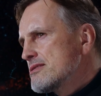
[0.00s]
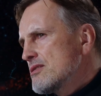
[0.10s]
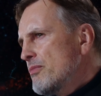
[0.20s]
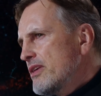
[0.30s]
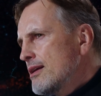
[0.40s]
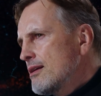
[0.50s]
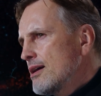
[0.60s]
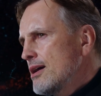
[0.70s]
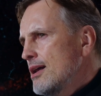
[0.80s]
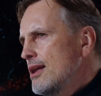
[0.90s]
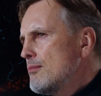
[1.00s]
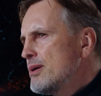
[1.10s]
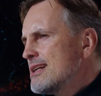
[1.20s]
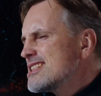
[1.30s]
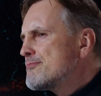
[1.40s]
something a little bit
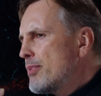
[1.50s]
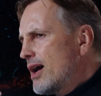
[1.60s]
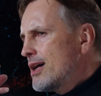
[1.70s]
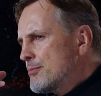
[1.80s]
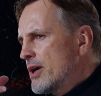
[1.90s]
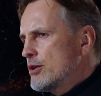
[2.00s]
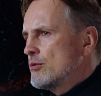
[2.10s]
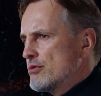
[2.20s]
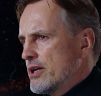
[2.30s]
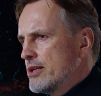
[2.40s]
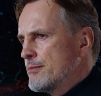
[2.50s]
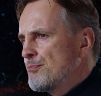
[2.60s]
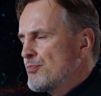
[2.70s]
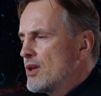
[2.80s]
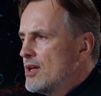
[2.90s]
inspired by your brain.
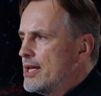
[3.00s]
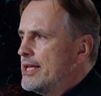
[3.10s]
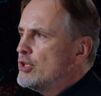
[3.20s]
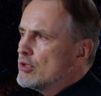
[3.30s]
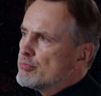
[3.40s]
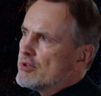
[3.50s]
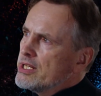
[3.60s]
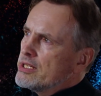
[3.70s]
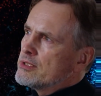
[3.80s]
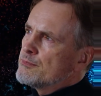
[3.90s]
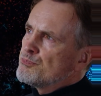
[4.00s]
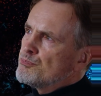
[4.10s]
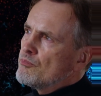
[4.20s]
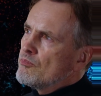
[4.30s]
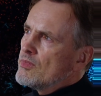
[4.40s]
In your brain,
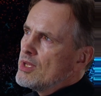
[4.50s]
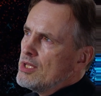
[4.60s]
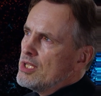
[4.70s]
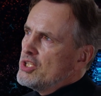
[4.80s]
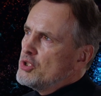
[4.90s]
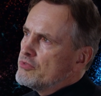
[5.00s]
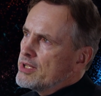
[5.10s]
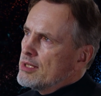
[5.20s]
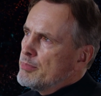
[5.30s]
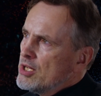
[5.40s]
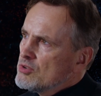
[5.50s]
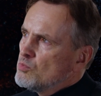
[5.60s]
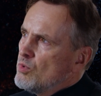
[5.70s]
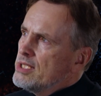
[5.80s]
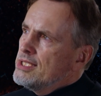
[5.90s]
you've got about
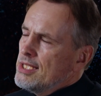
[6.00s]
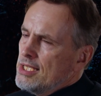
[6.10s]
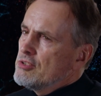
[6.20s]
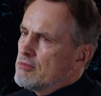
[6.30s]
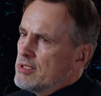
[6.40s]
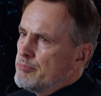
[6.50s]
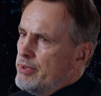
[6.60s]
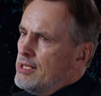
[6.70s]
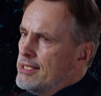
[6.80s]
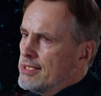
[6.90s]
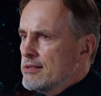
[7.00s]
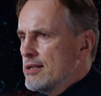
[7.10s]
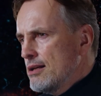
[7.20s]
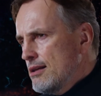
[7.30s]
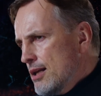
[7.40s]
100 billion
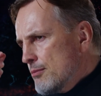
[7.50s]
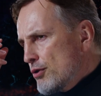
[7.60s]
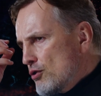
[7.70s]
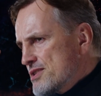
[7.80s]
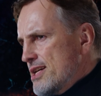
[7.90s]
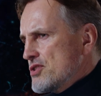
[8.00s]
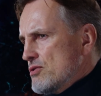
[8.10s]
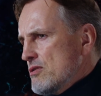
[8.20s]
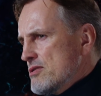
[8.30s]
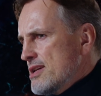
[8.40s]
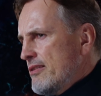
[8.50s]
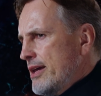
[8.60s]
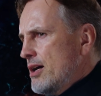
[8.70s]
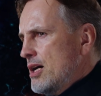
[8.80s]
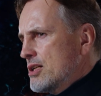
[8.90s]
little processors, and they
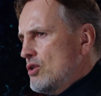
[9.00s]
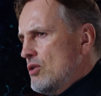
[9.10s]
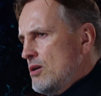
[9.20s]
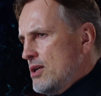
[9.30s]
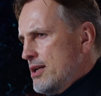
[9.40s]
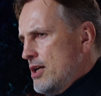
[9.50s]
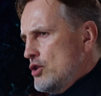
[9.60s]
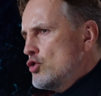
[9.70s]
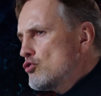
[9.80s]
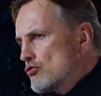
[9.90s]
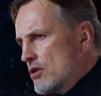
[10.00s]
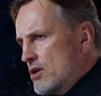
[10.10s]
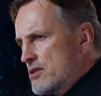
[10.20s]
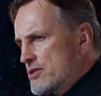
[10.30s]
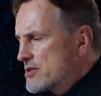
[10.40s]
are called
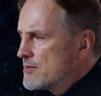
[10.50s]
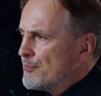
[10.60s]
neurons.